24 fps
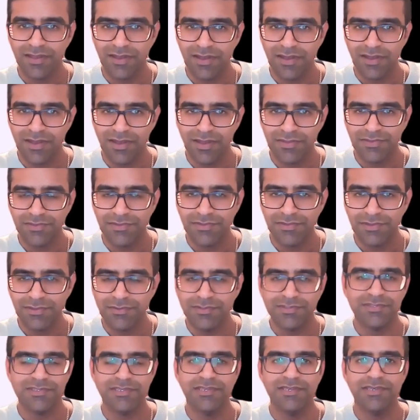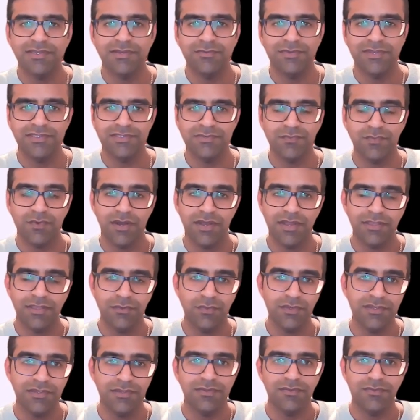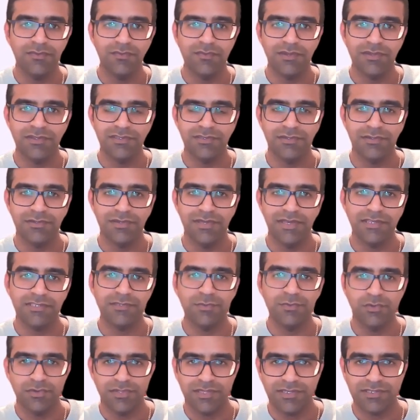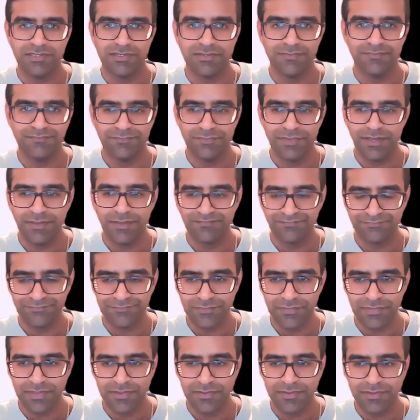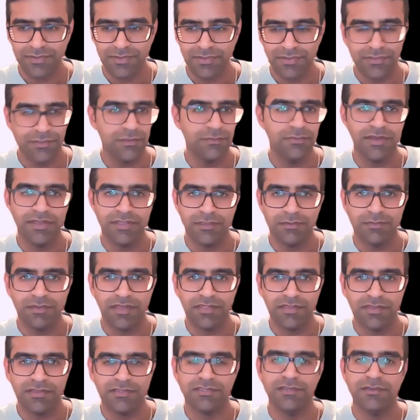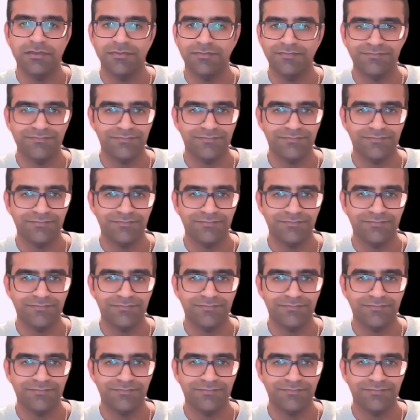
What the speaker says: I don't see a reason why you wouldn't want to explore this. But you might think so.